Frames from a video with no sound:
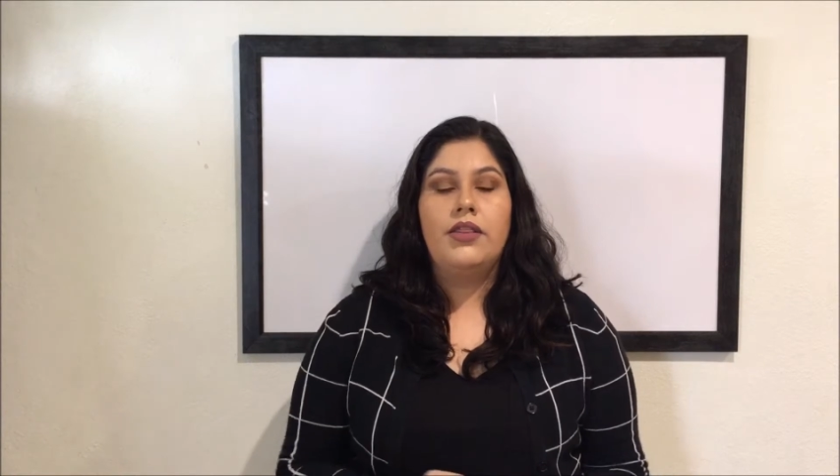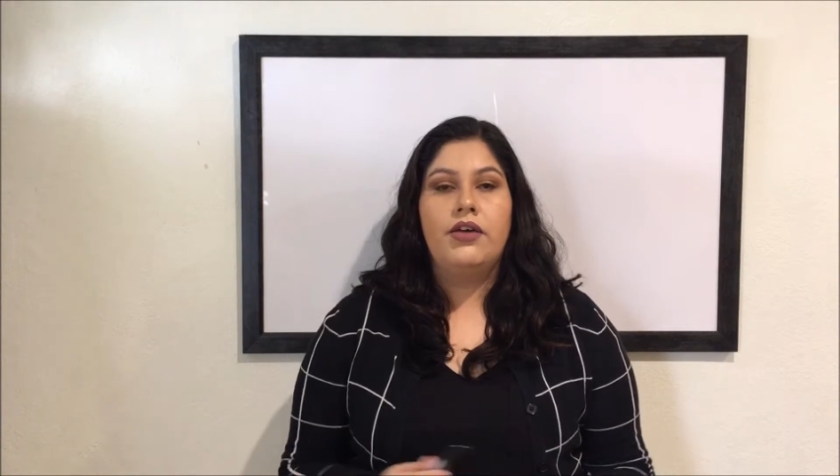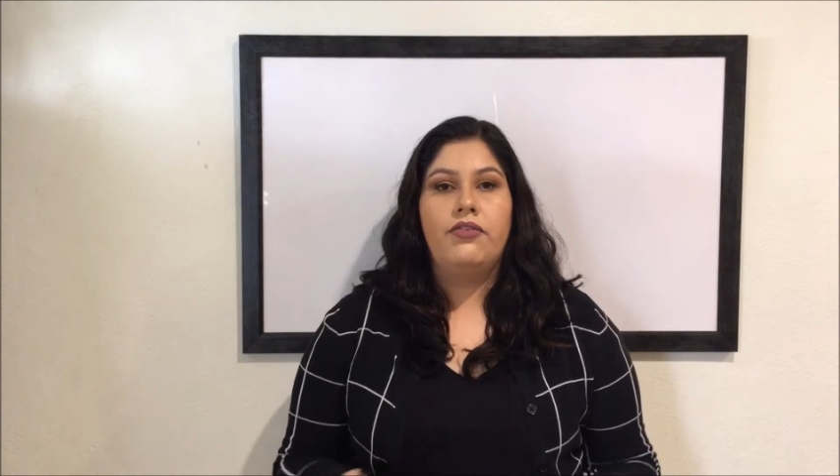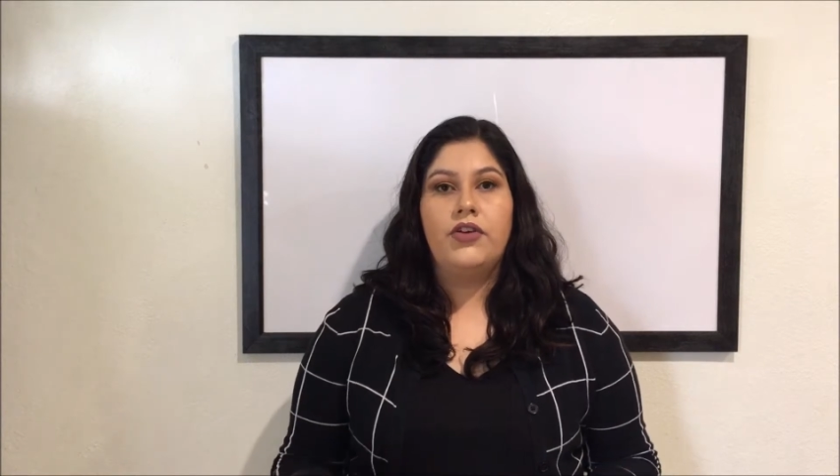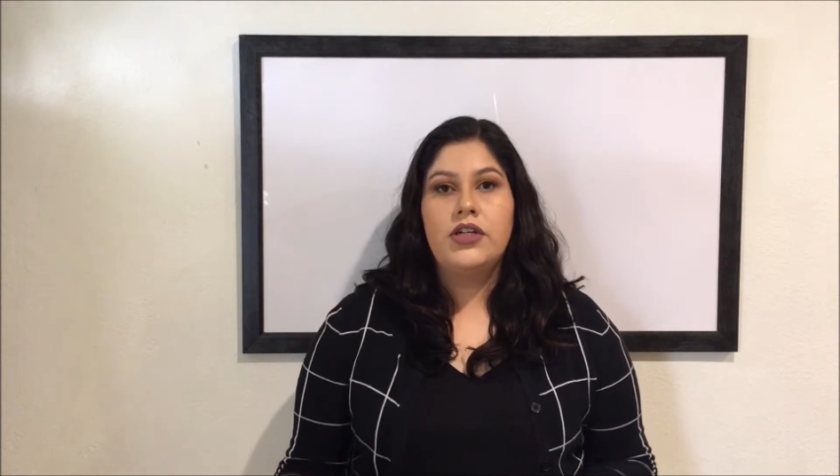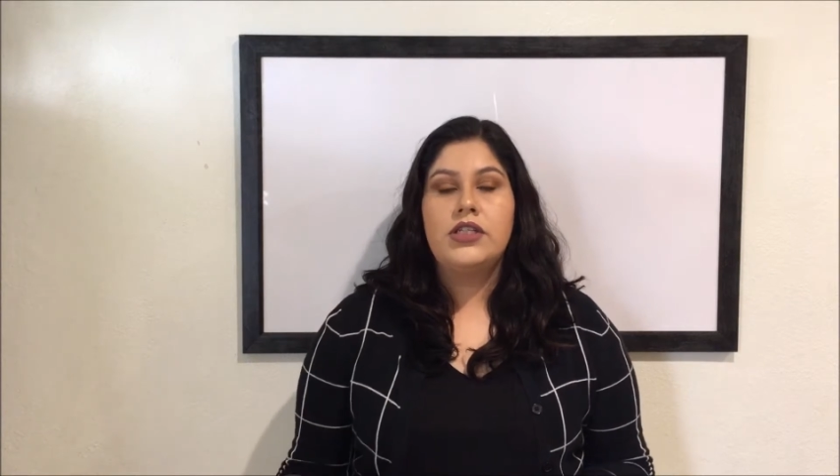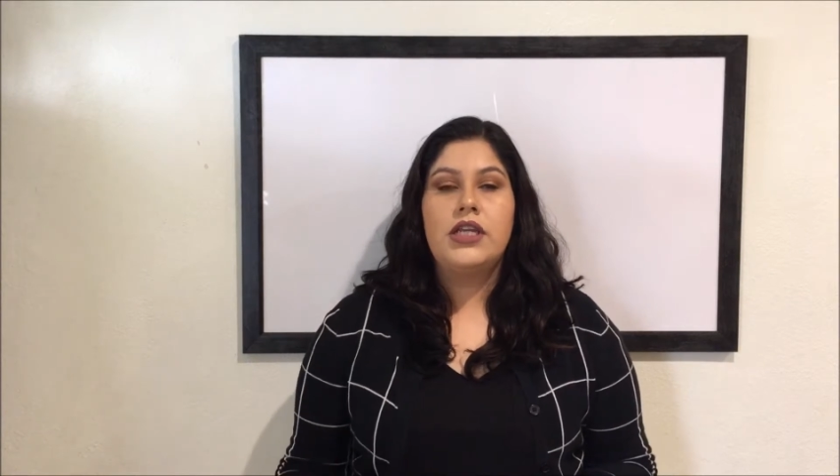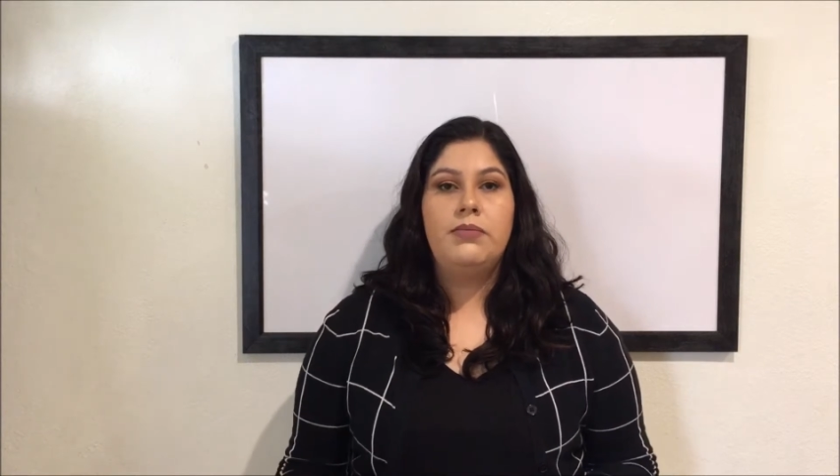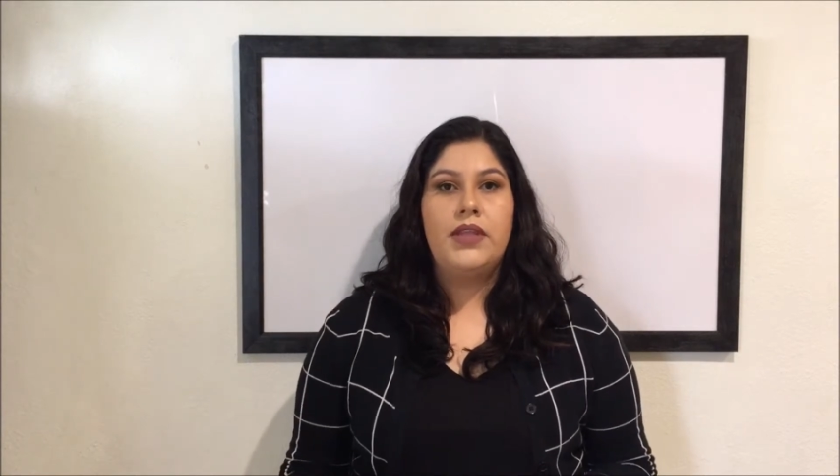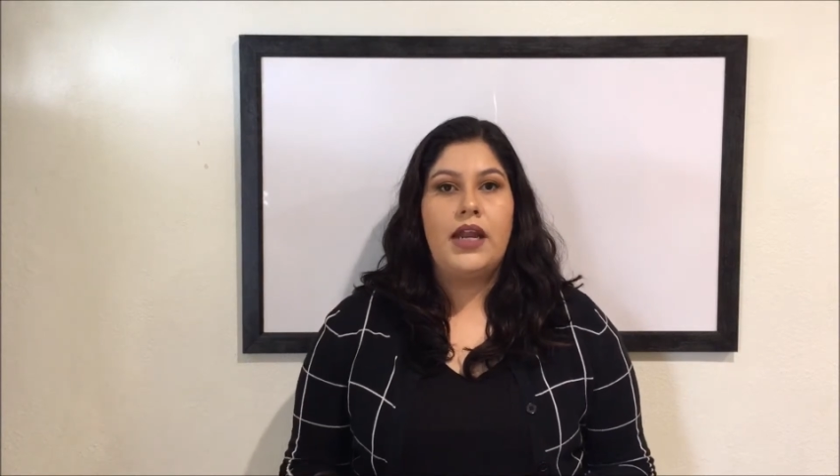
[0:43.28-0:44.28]
the first
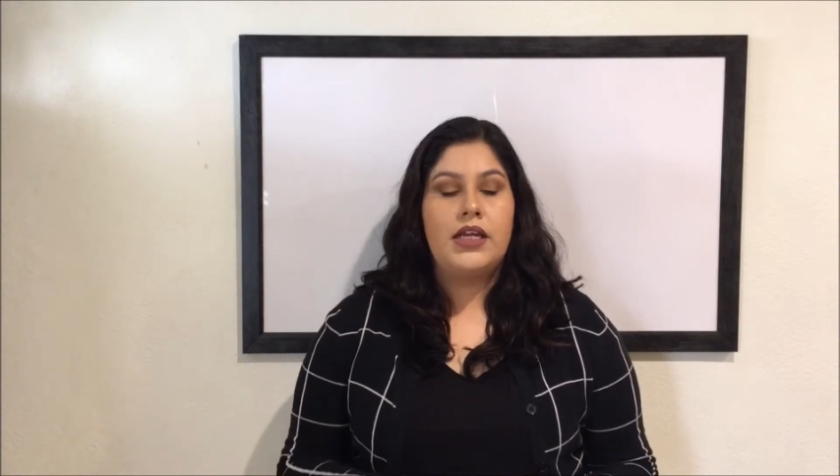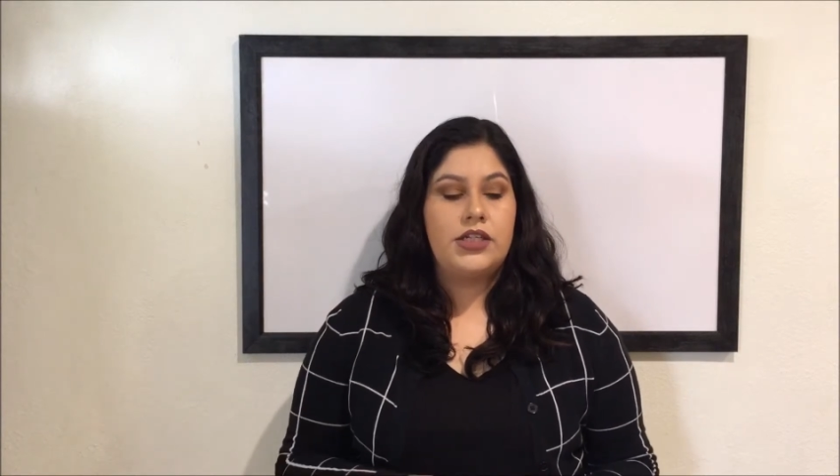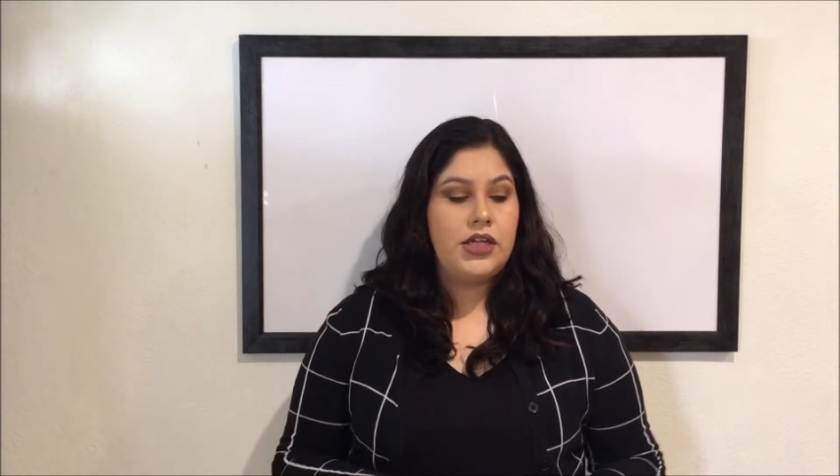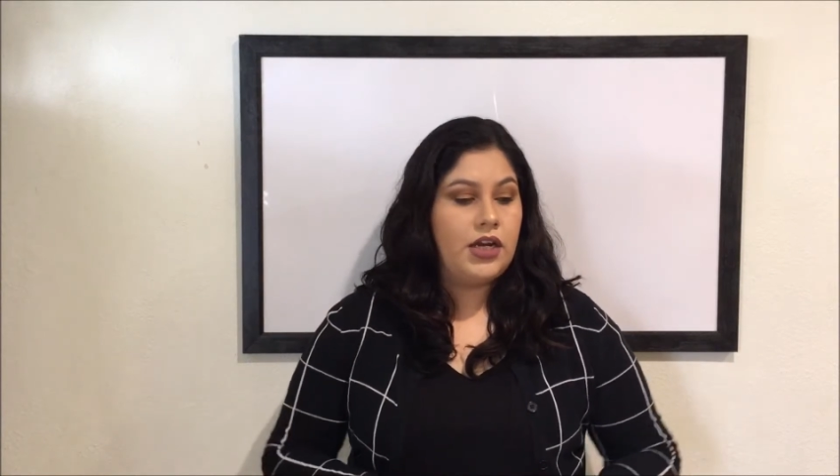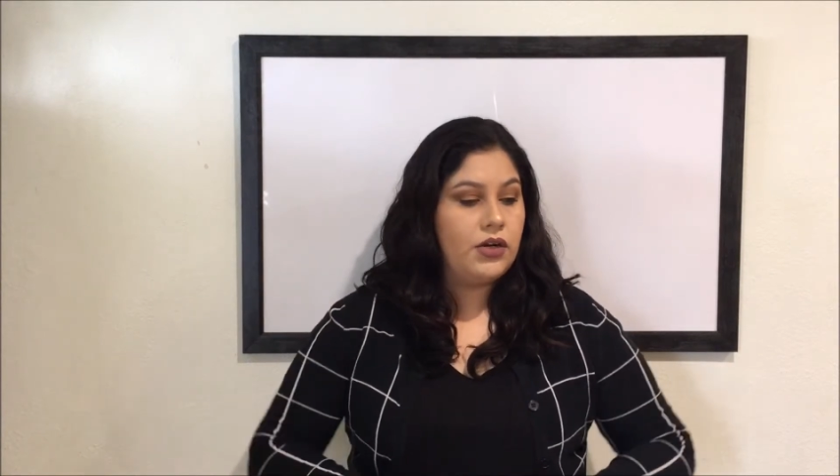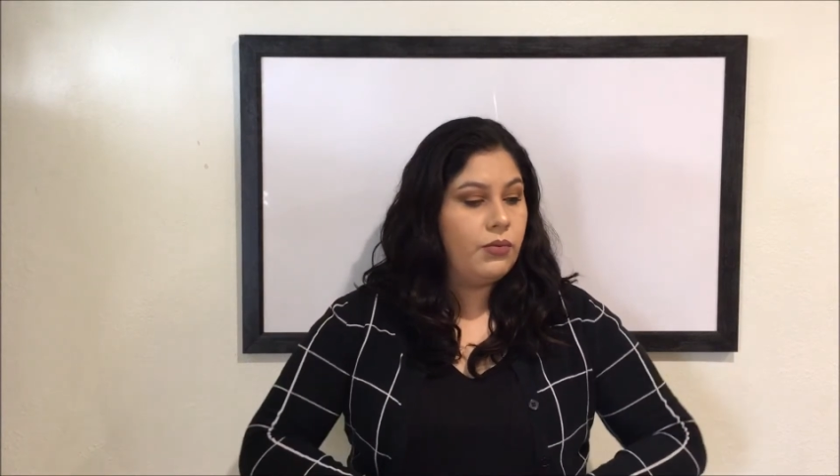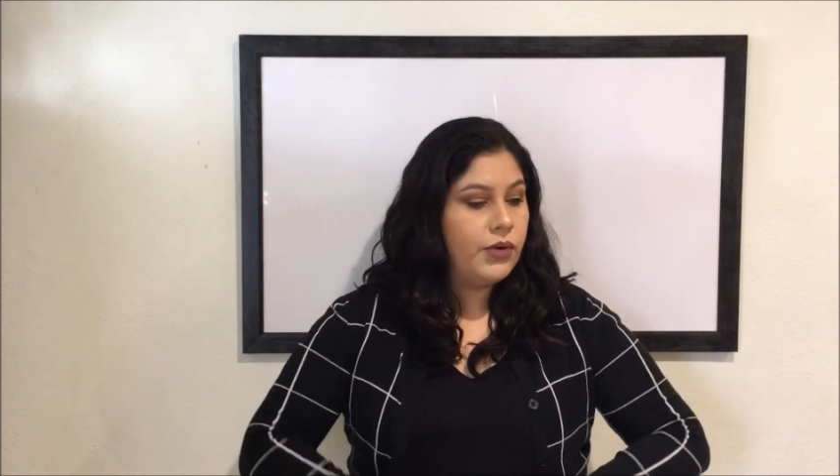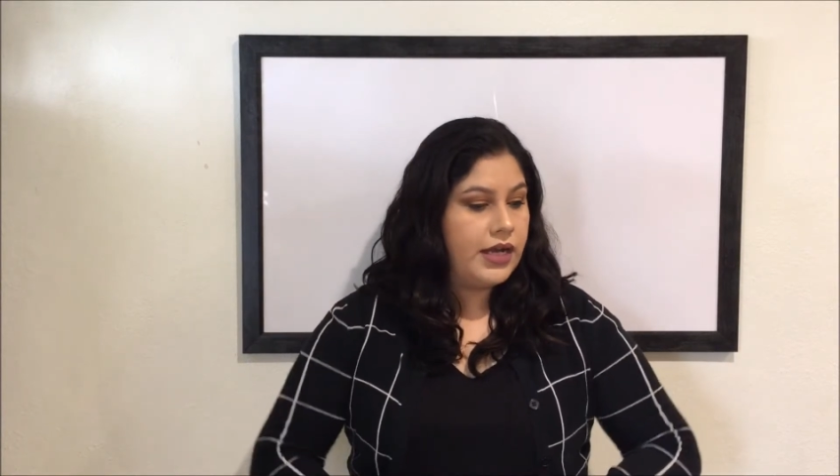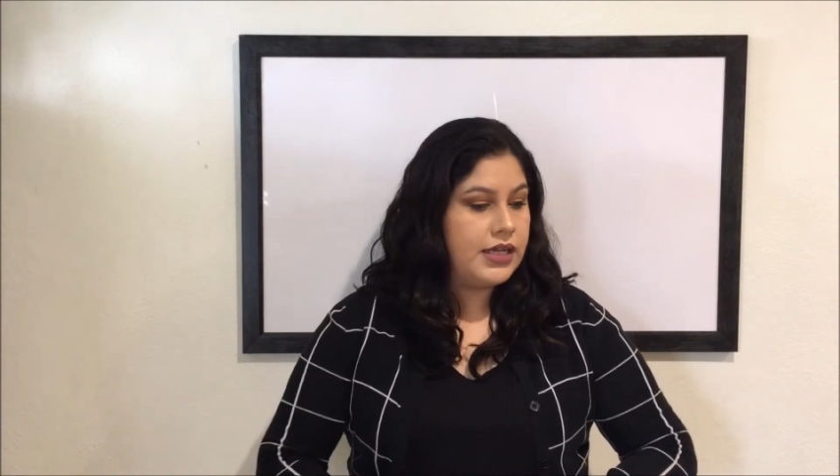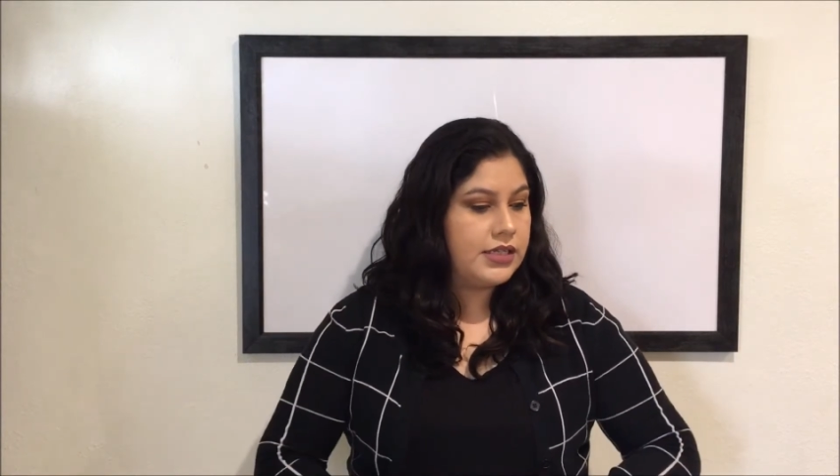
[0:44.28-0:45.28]
tip that I shared
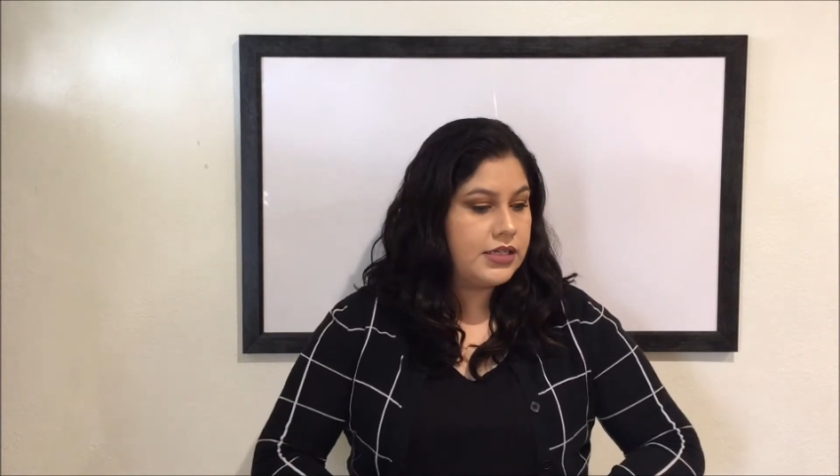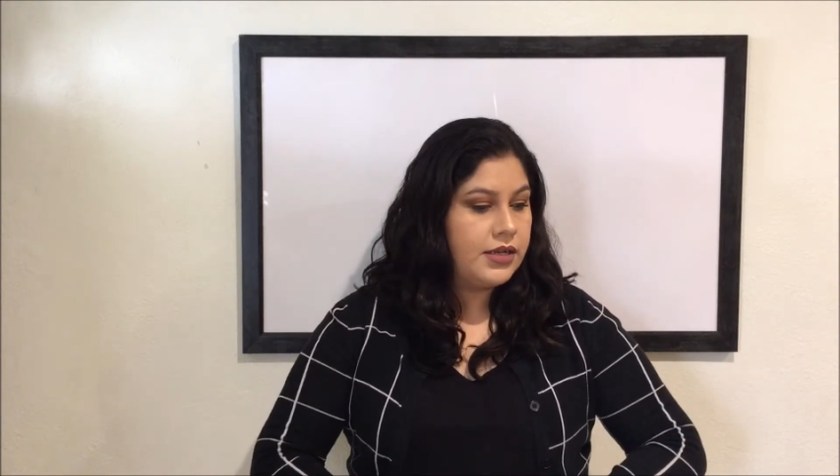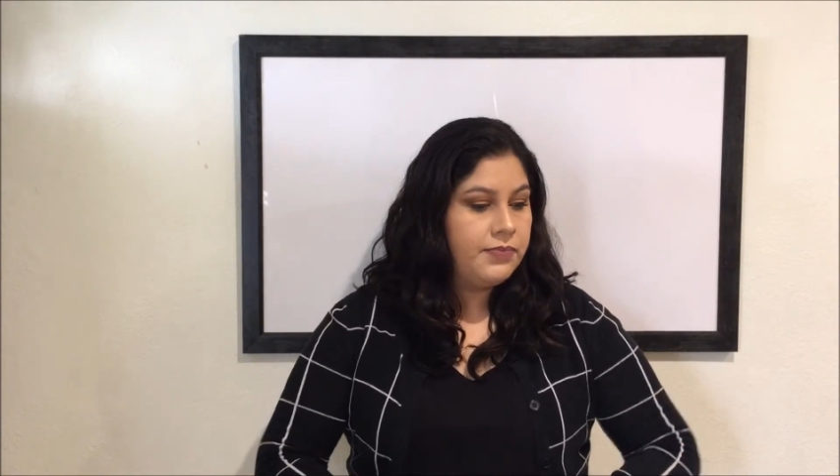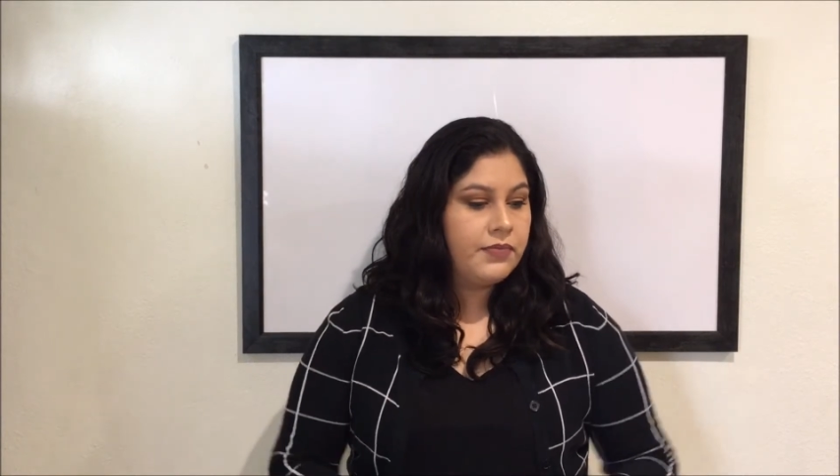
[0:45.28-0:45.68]
was